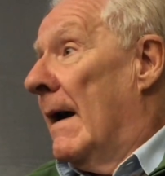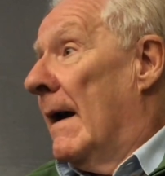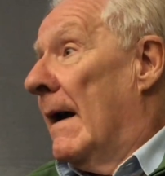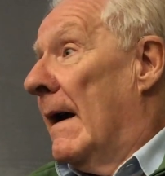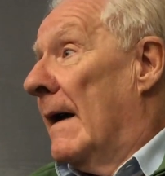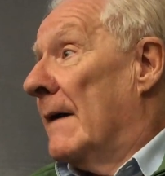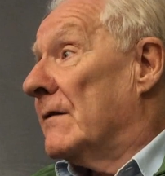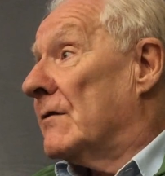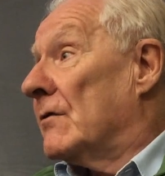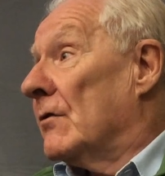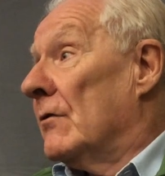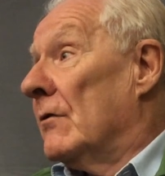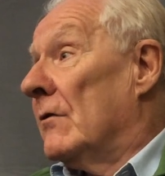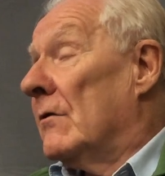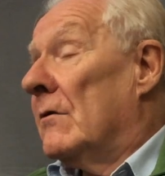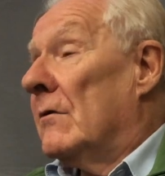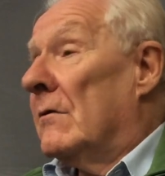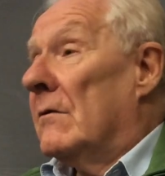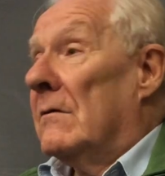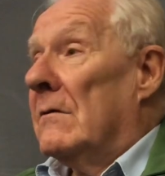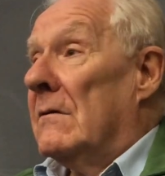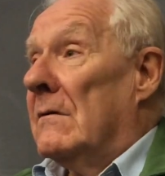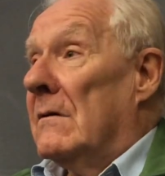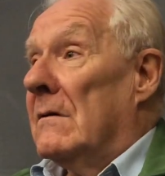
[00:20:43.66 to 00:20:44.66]
And
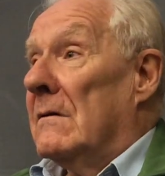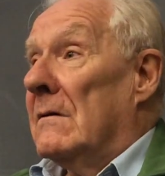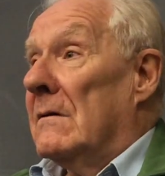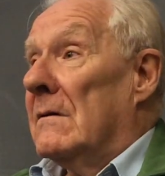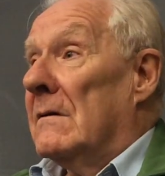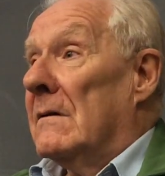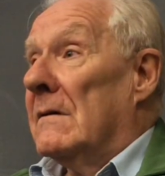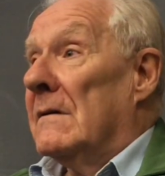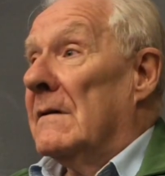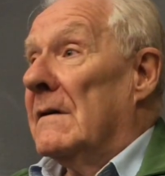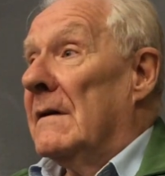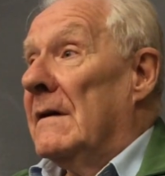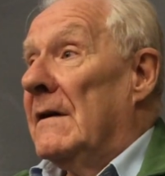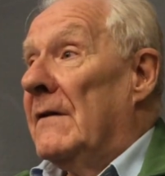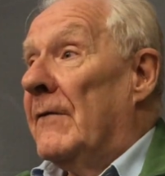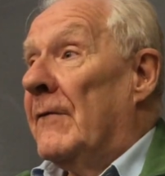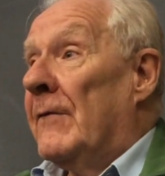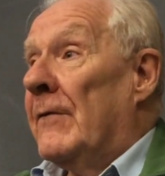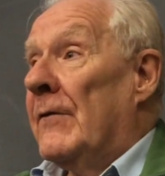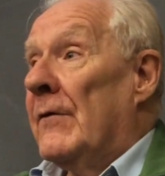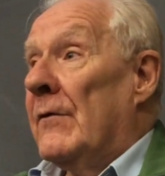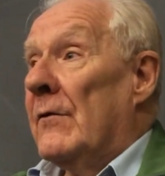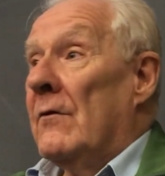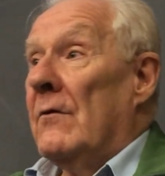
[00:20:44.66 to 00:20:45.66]
so,
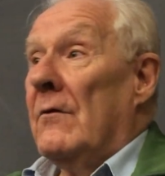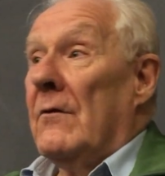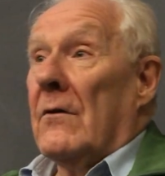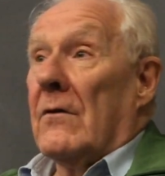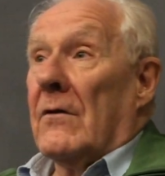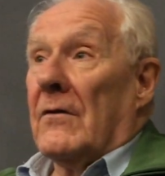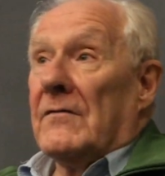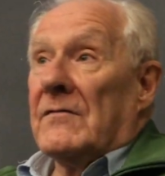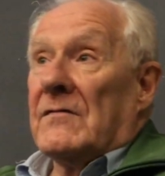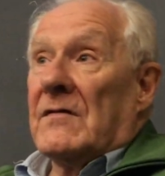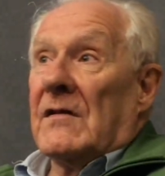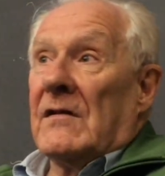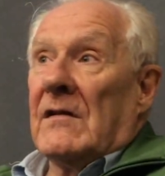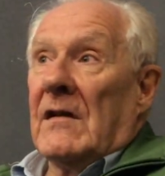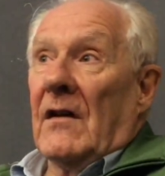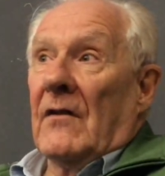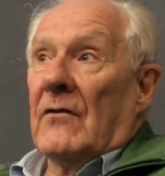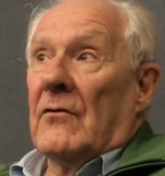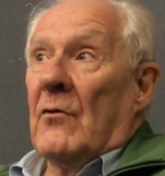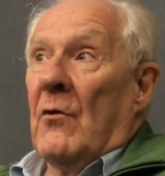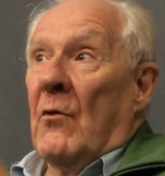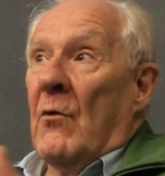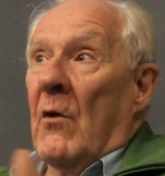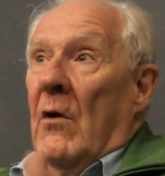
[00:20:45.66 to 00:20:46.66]
if you
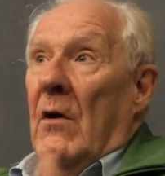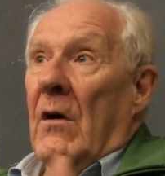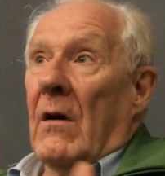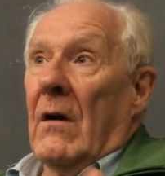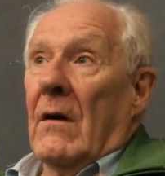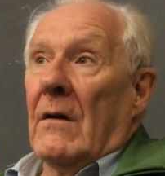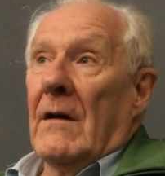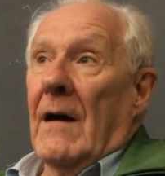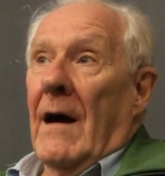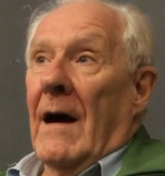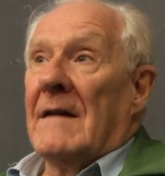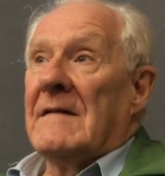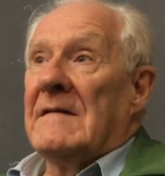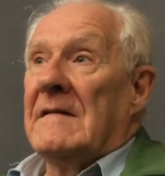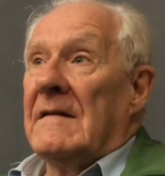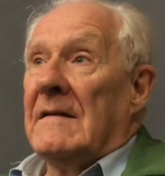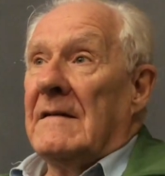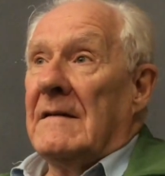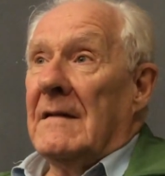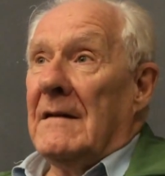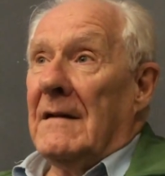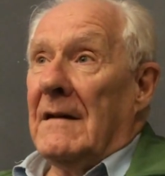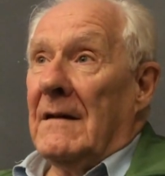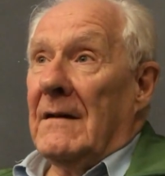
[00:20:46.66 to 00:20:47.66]
consider the world as
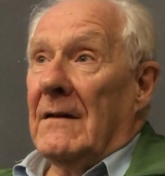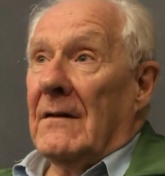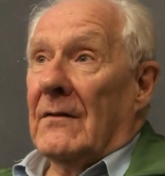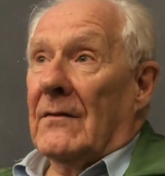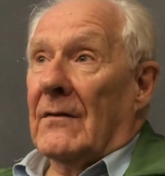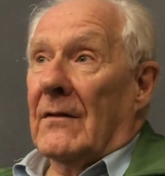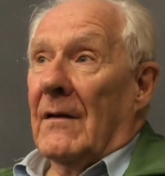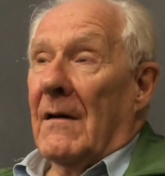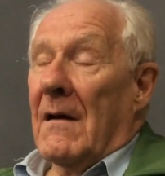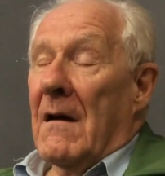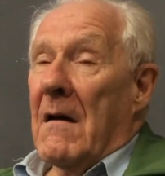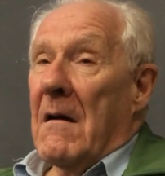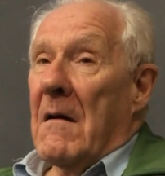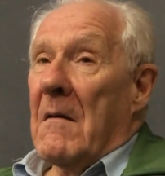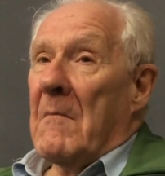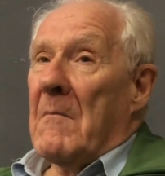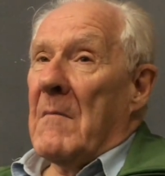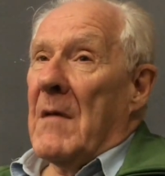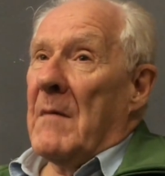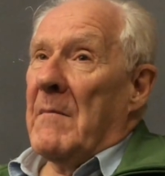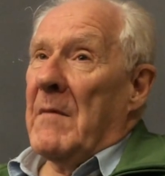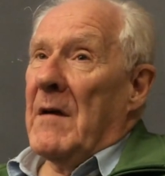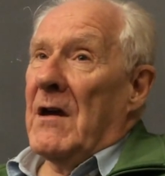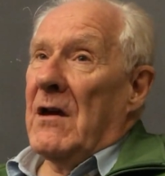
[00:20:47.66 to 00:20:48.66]
it is,
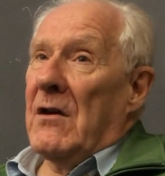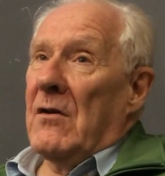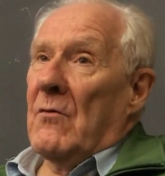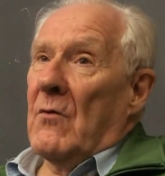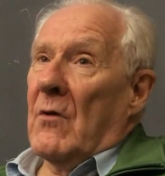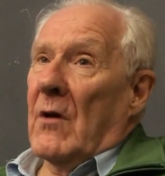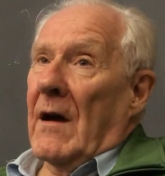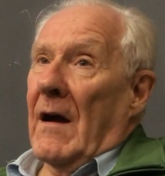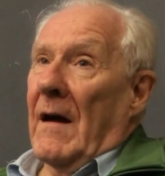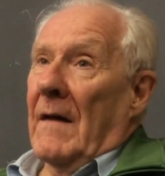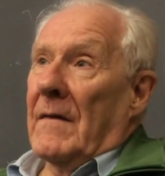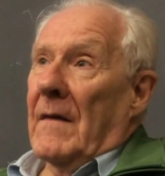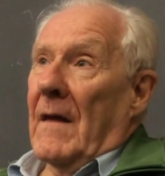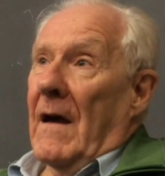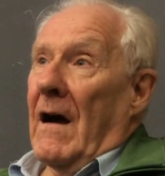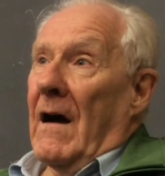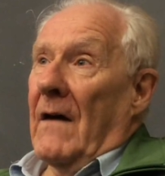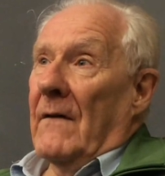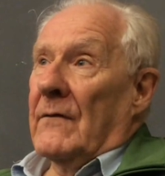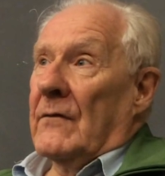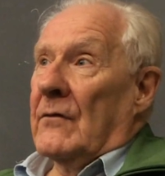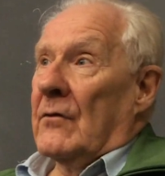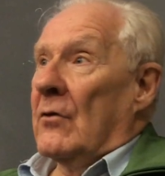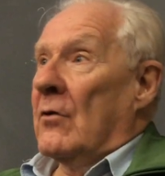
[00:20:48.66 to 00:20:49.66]
maybe you can
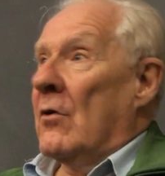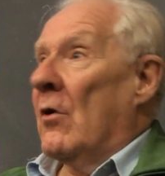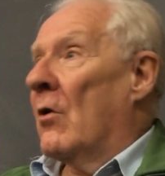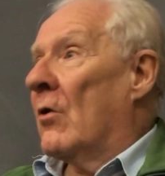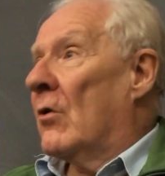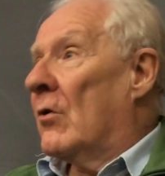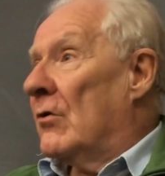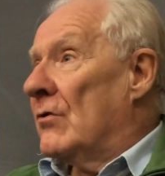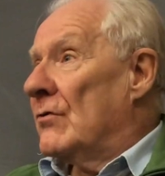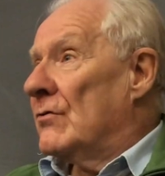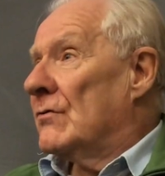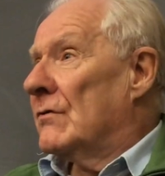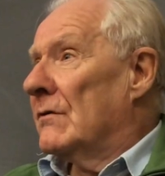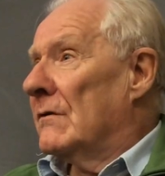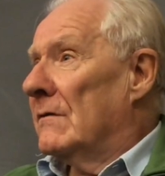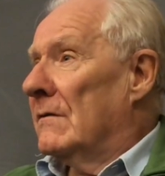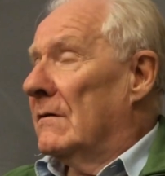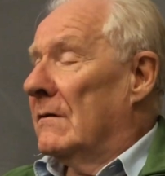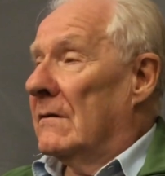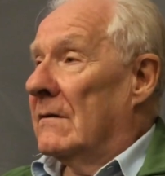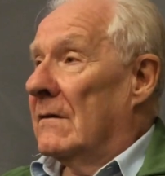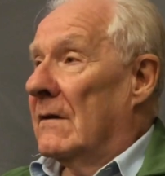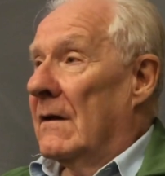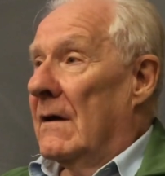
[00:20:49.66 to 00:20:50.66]
have the
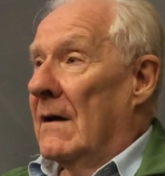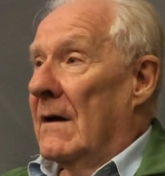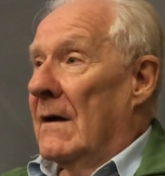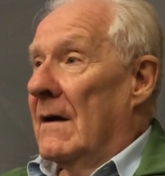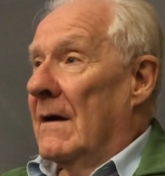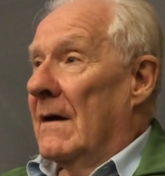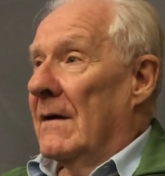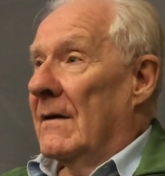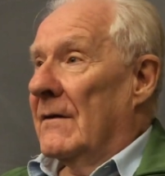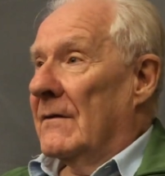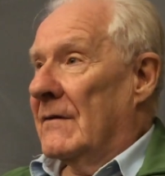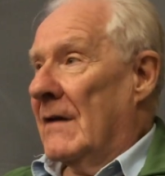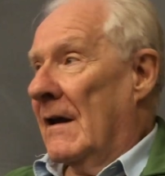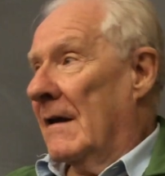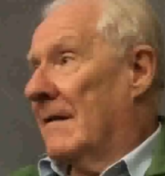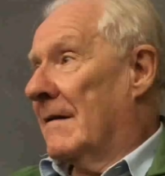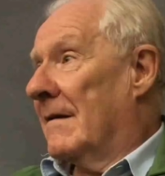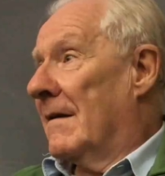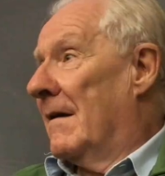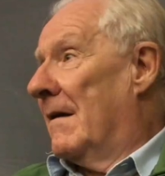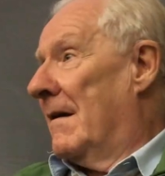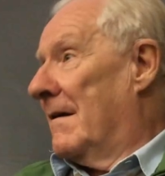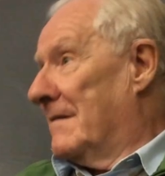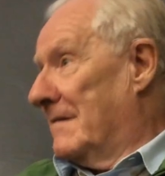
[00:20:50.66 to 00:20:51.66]
conclusion
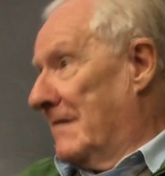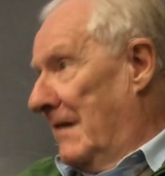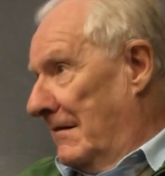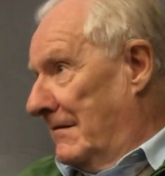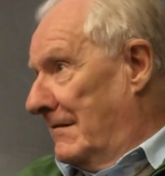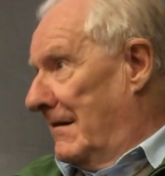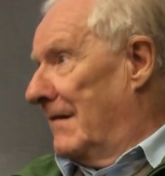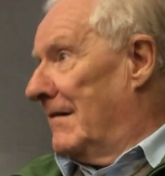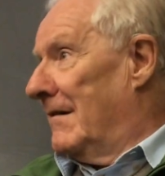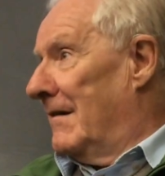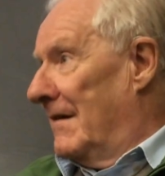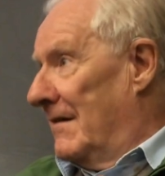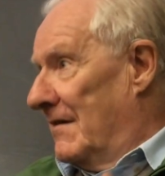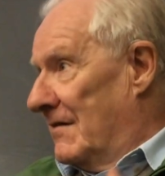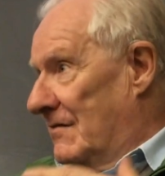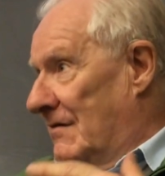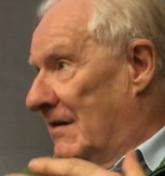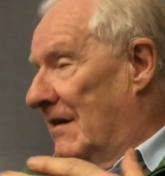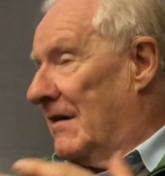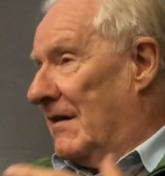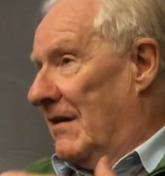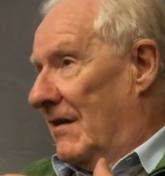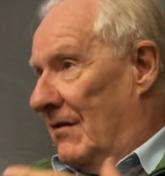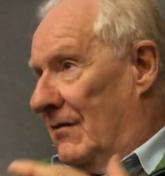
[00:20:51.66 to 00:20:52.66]
that certainly
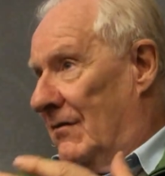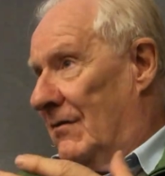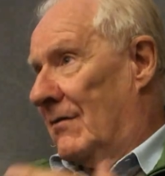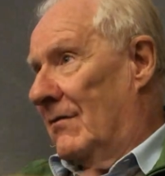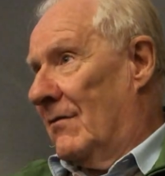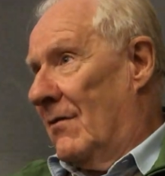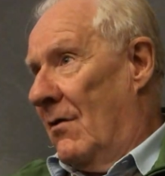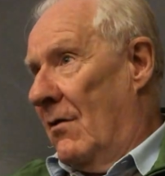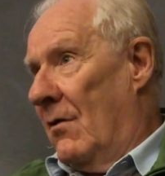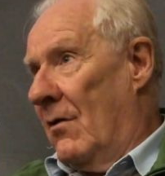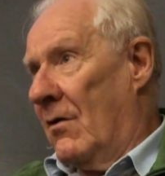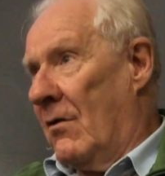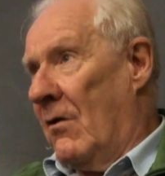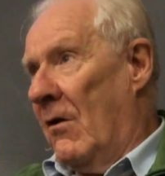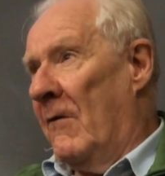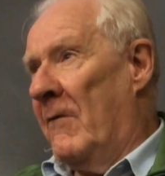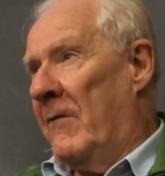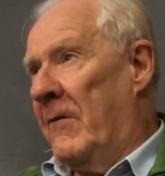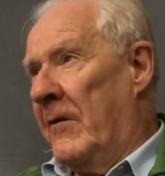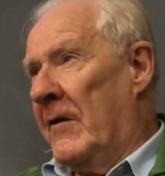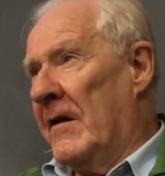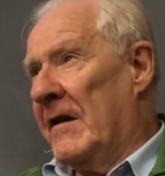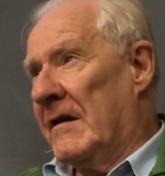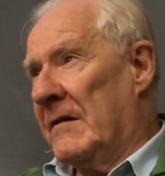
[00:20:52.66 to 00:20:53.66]
there is a
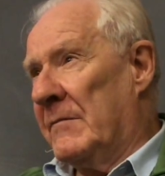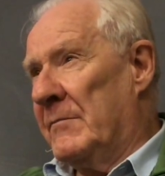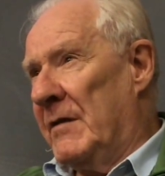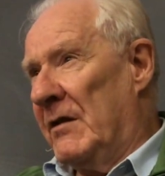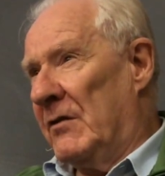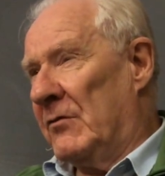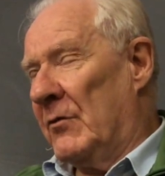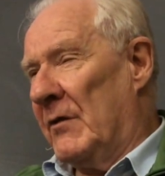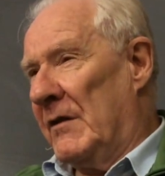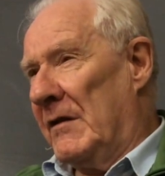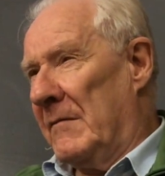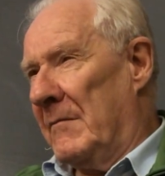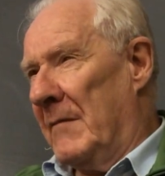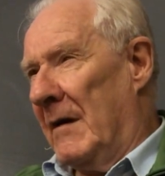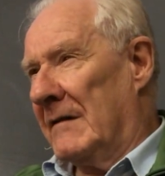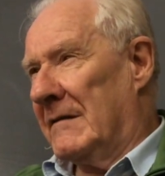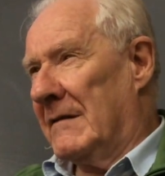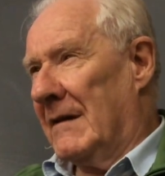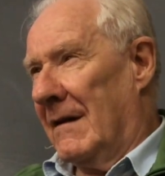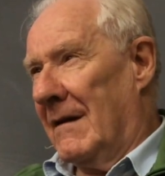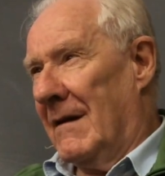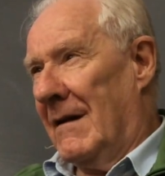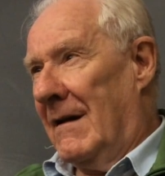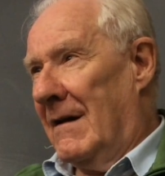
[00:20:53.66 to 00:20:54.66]
conflict between
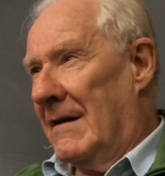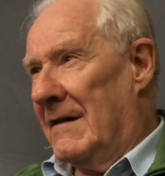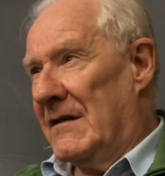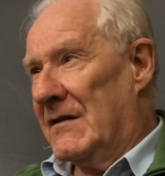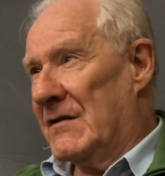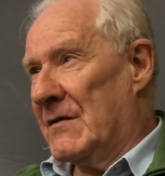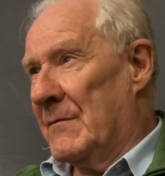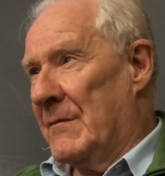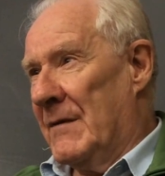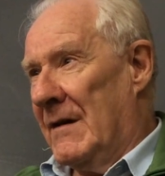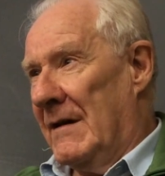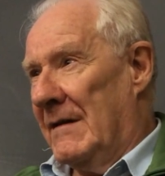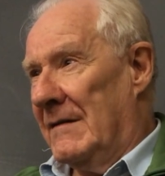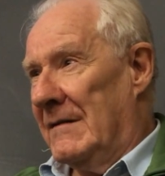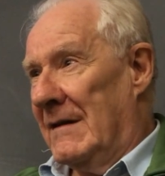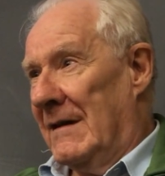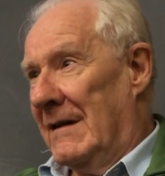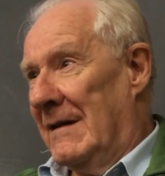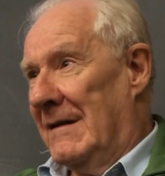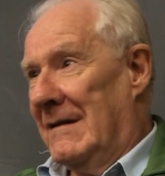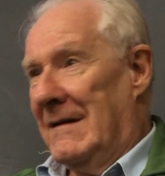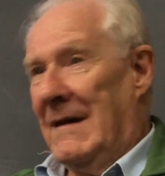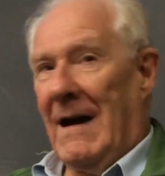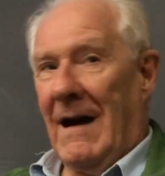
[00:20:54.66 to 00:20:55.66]
materialism and
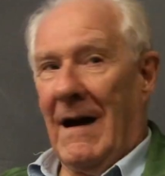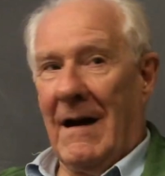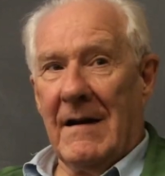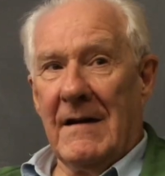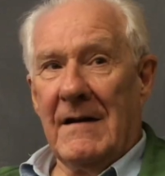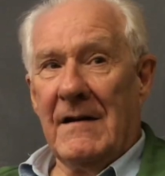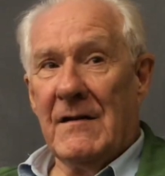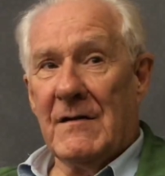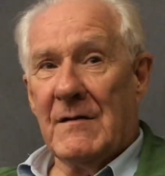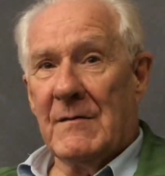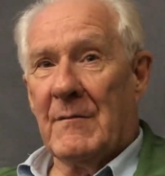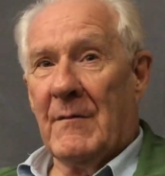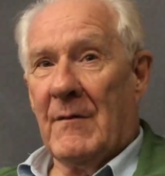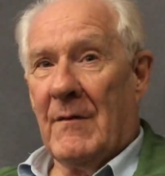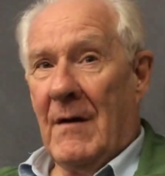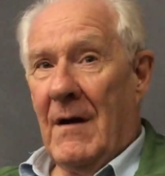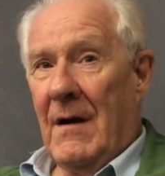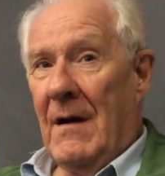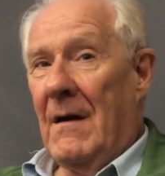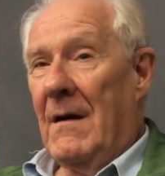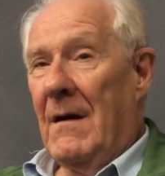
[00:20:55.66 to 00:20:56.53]
idealism,